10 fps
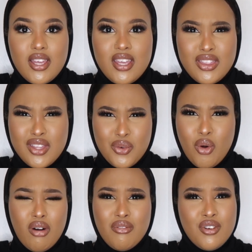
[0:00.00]
in the
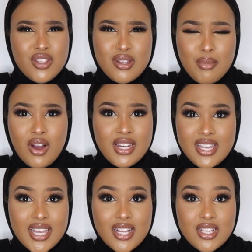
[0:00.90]
norm for Somali
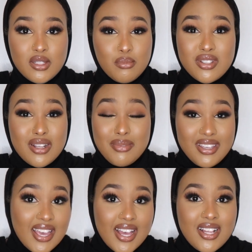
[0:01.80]
girls, Muslim
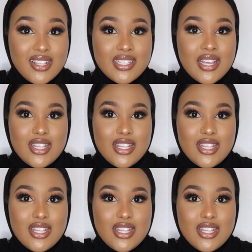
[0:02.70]
girls,